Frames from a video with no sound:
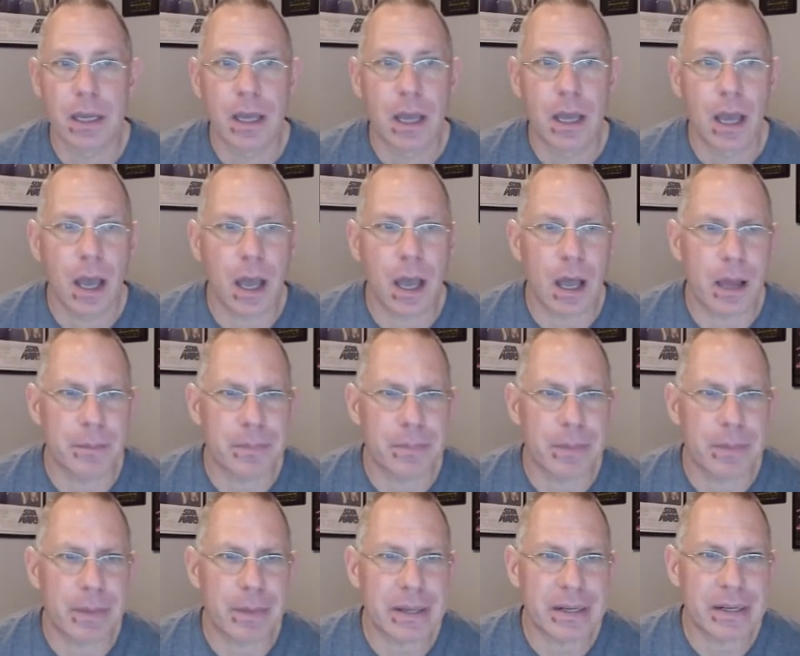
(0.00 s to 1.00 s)
Um,
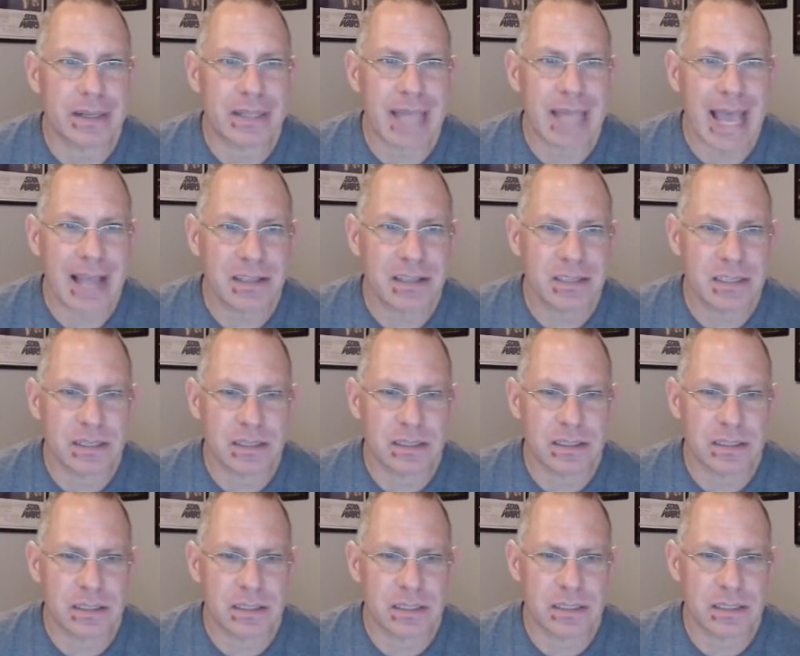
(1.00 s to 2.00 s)
but last
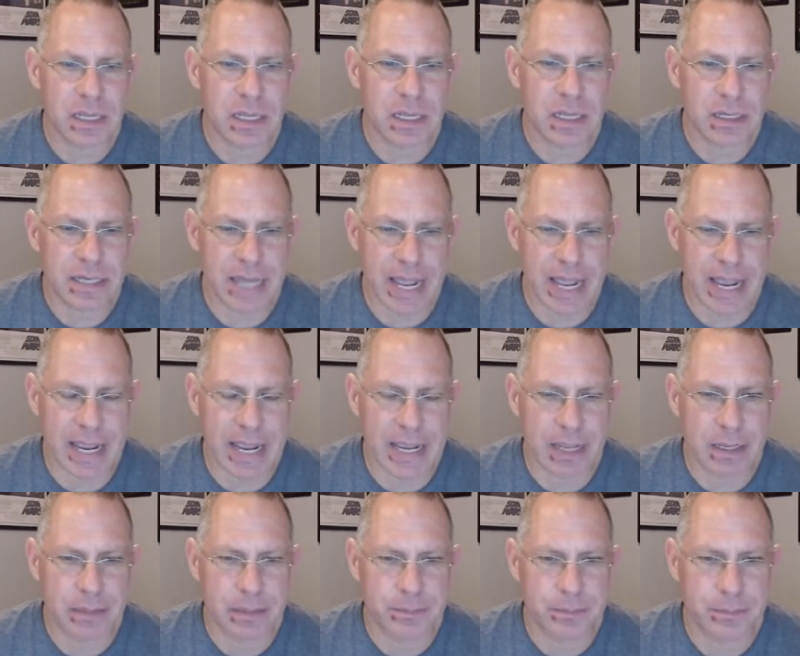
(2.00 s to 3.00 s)
Sunday...
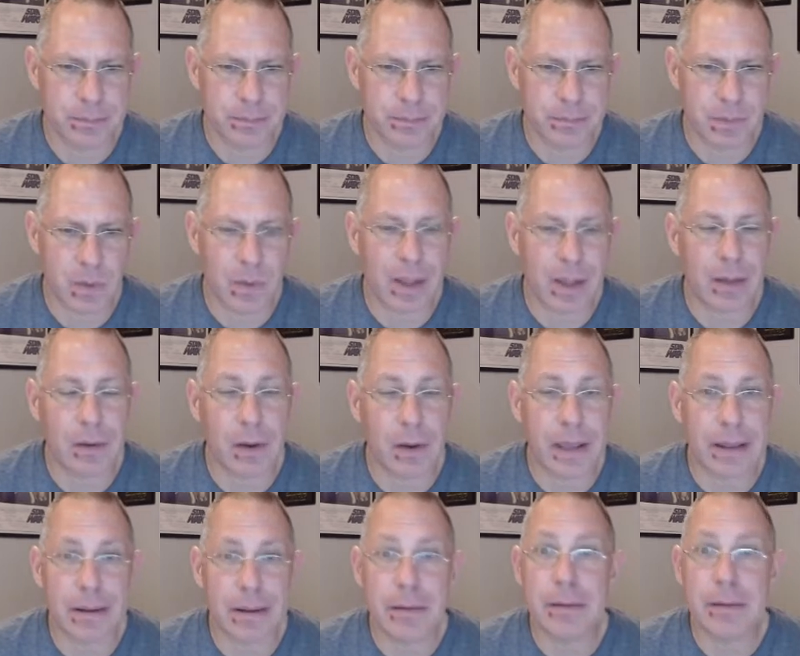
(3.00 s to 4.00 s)
Well, okay,
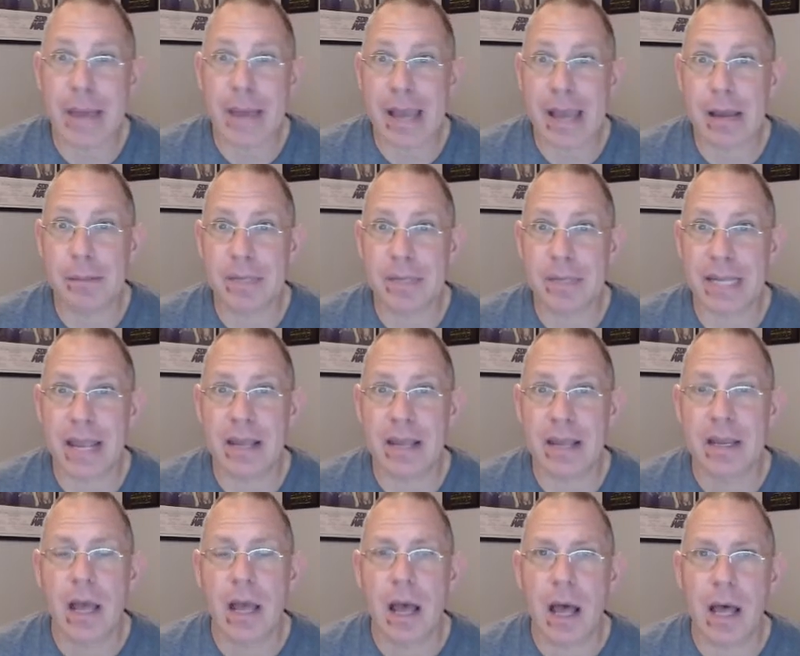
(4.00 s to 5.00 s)
let me back up a day.
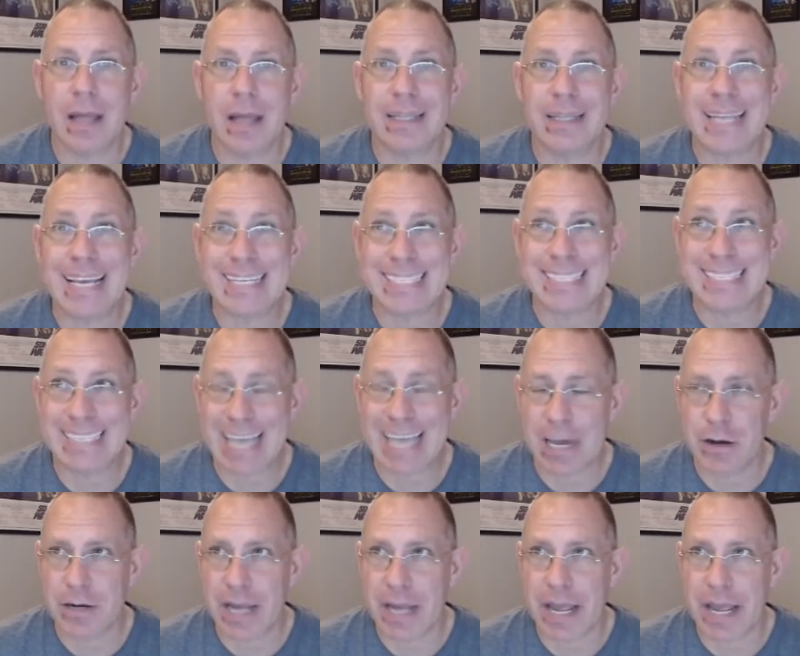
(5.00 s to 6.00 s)
Uh, last
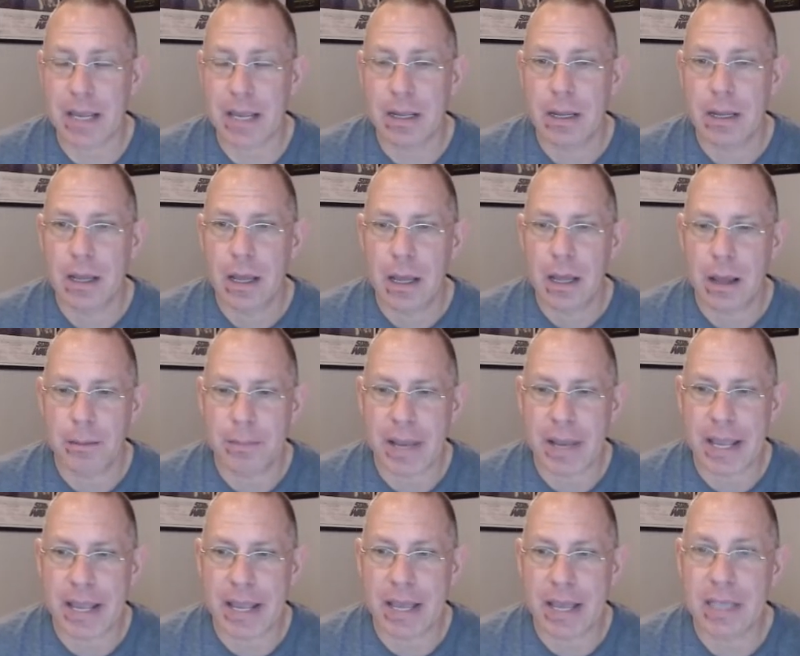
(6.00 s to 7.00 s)
Saturday, my
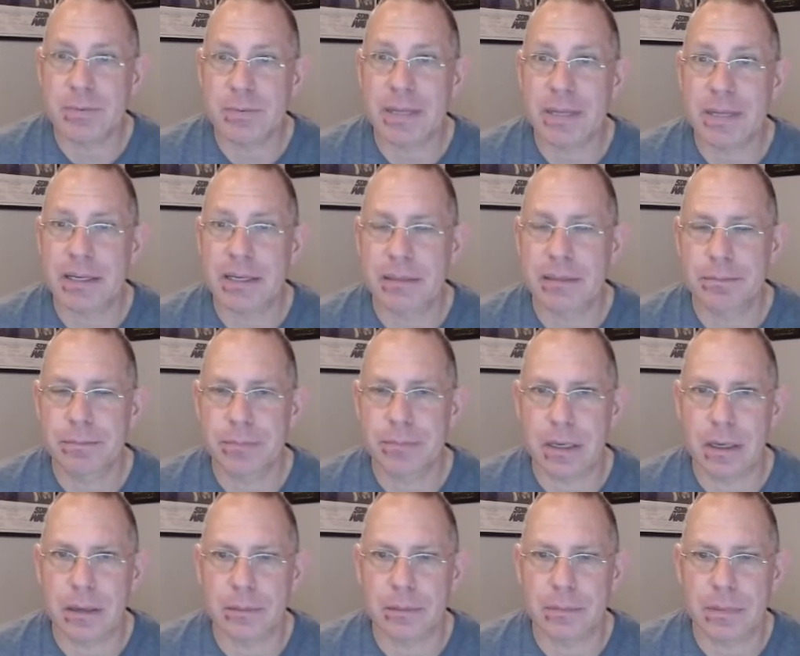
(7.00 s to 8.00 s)
husband
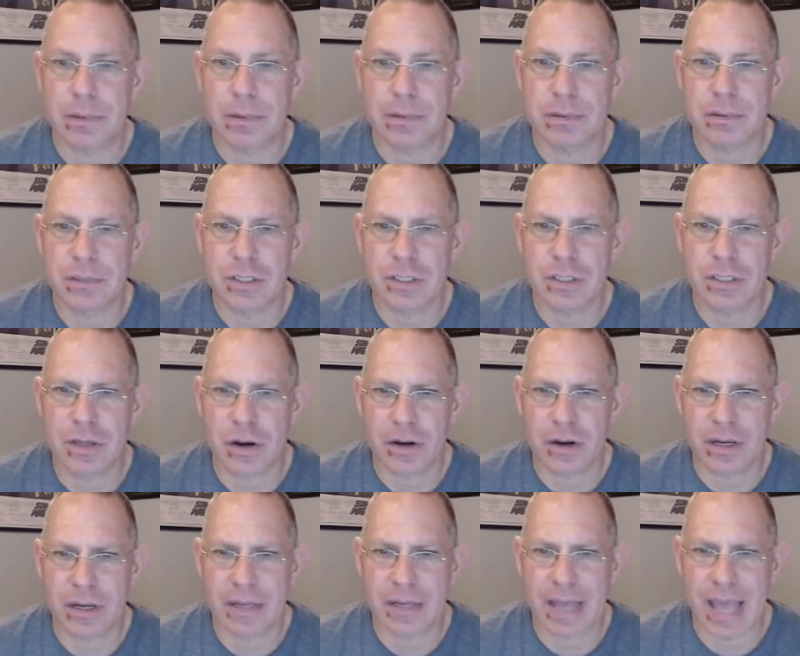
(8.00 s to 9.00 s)
um,
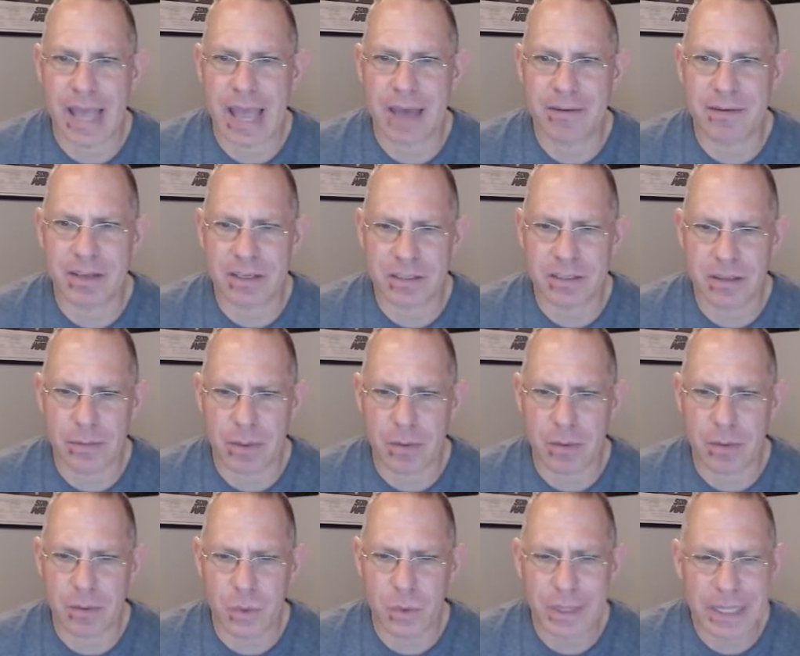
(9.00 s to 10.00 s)
started having some
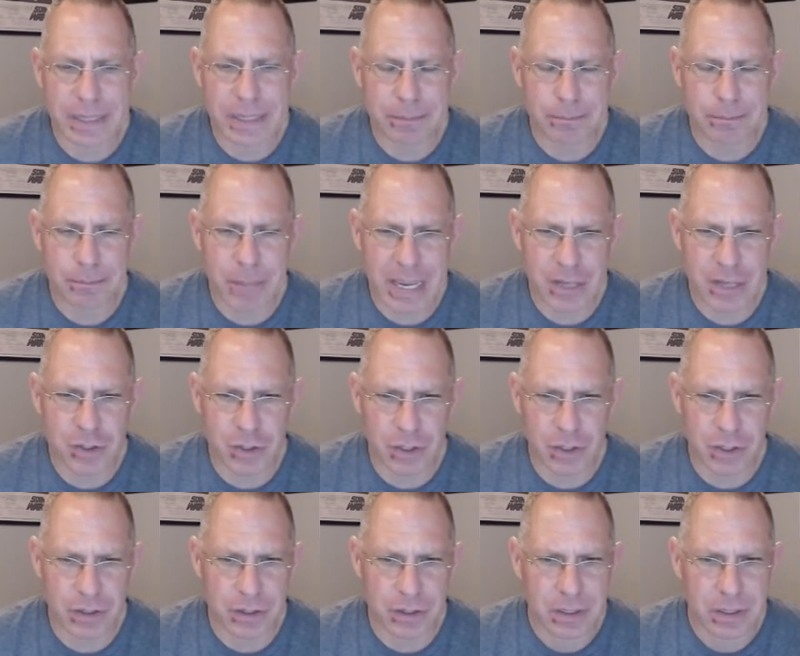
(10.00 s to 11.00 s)
really
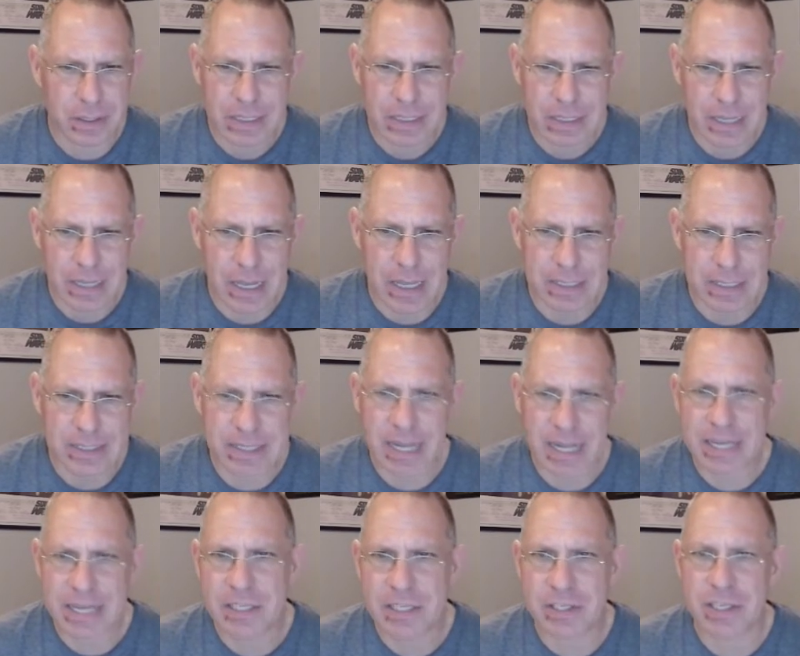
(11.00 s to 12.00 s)
major uh,
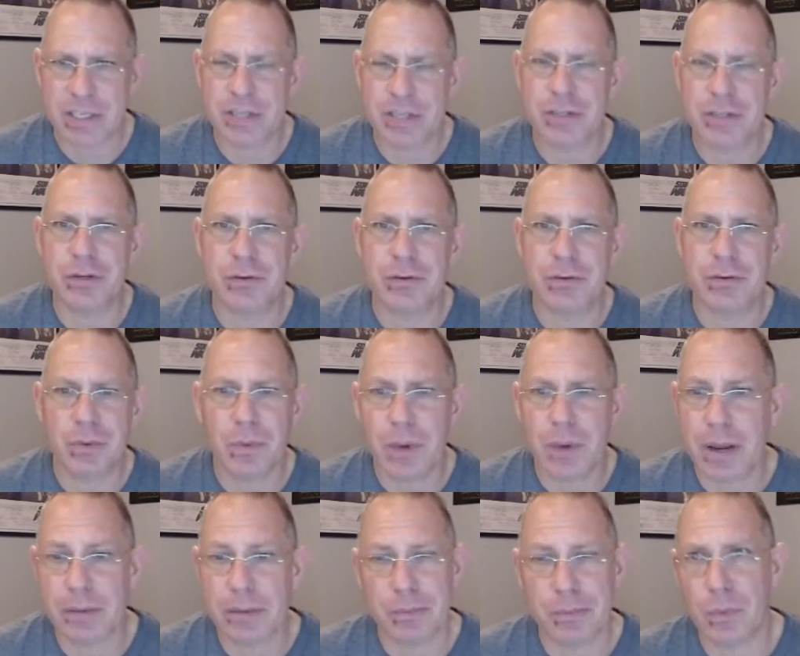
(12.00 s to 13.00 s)
sinus issues.
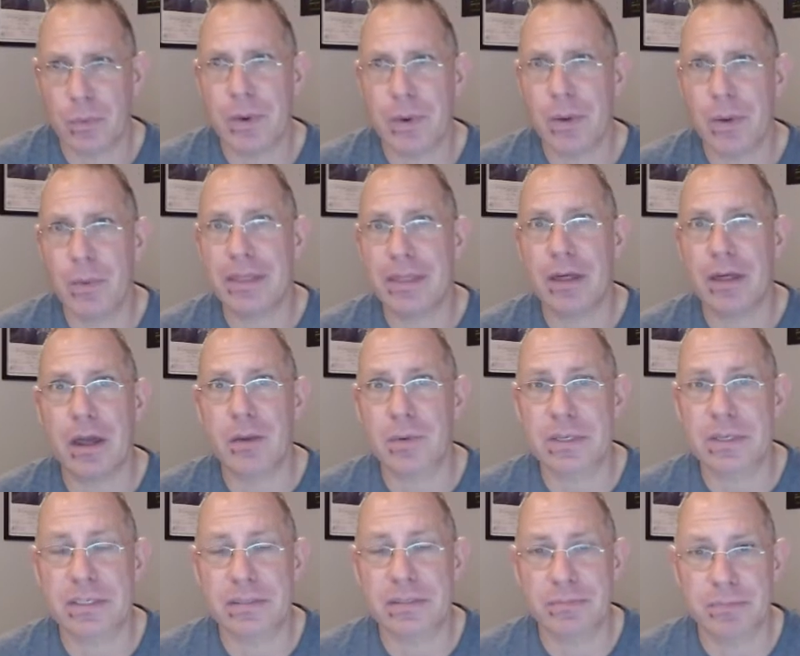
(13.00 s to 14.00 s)
We, we thought it
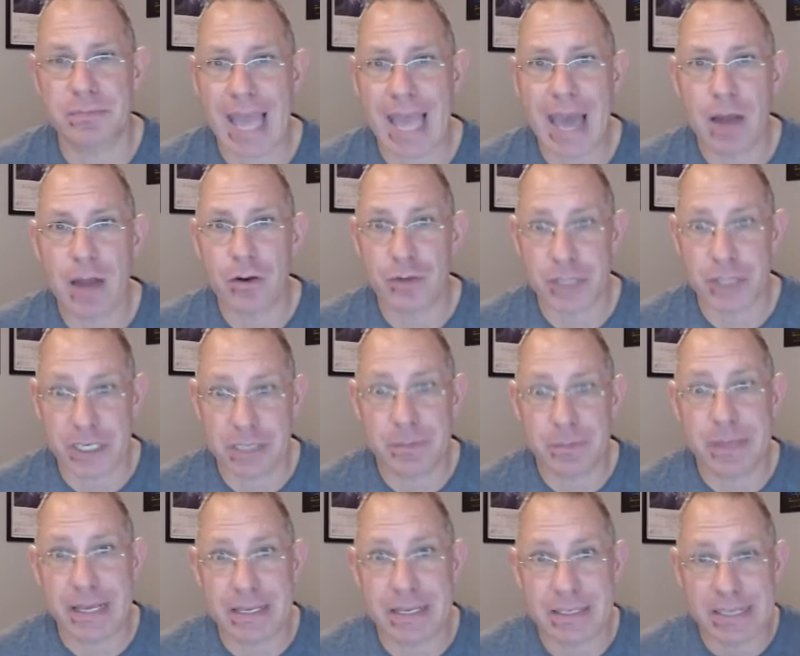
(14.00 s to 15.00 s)
was allergies
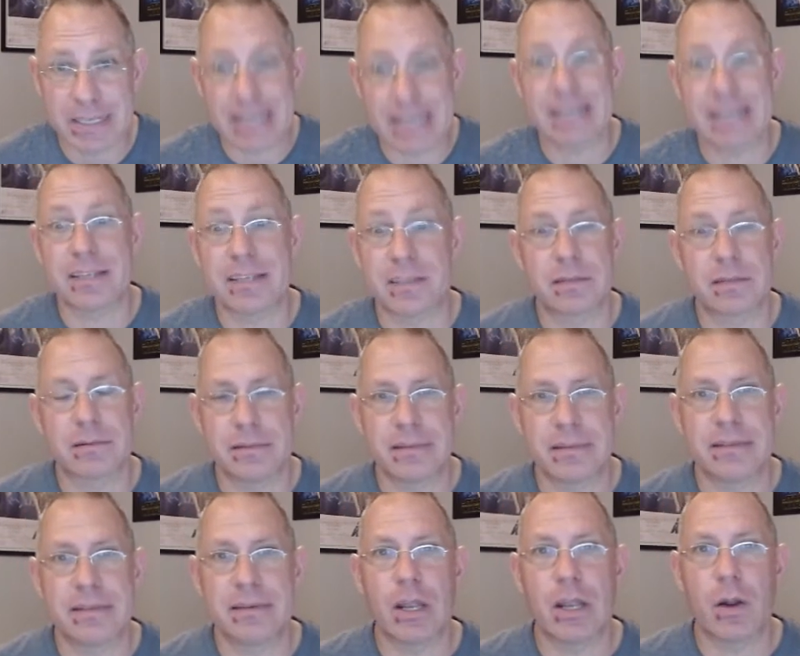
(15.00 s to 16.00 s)
because it is,
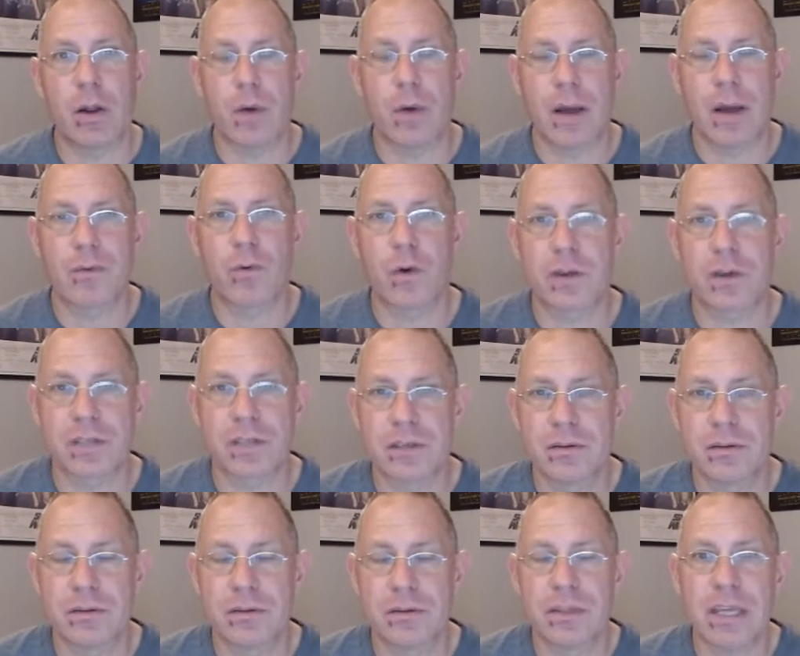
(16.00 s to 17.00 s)
you know, of course,
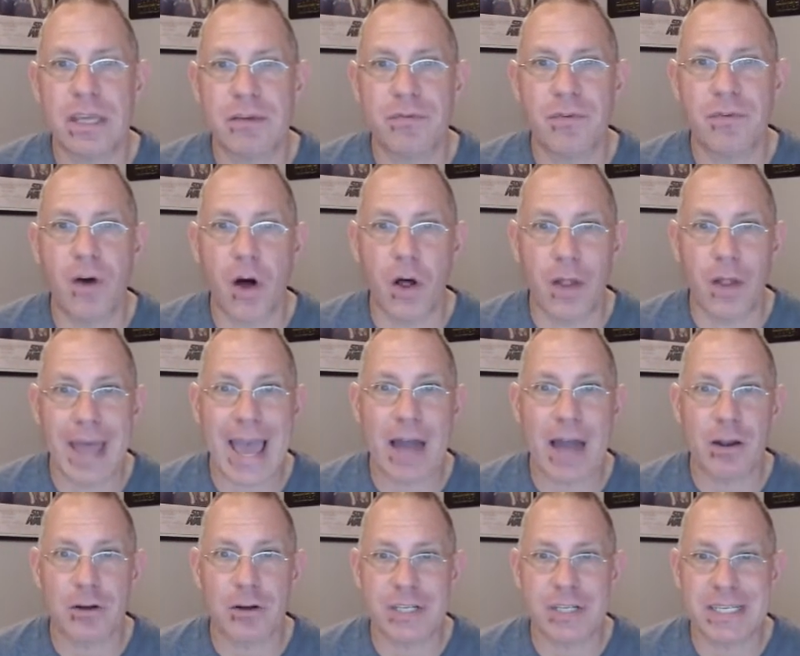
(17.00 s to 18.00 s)
the fall
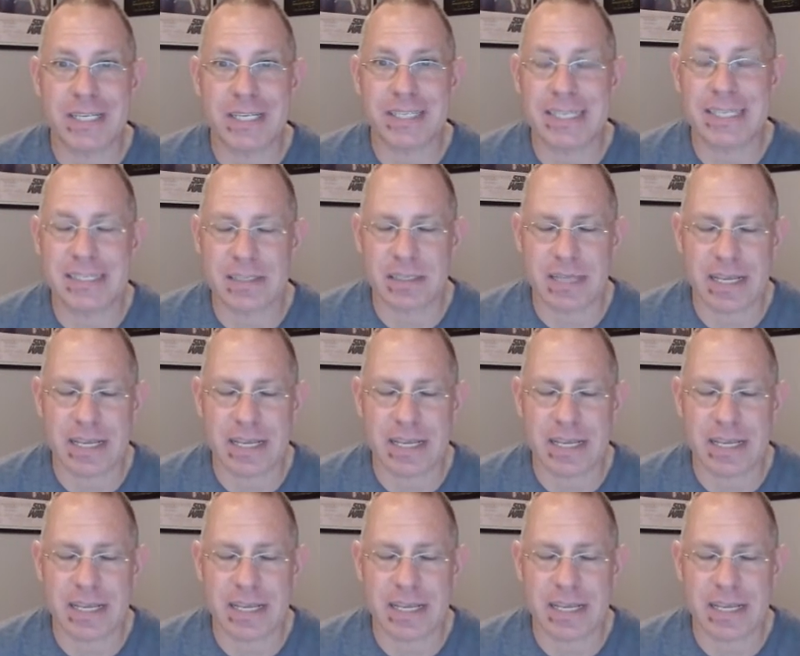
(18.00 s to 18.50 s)
allergy season as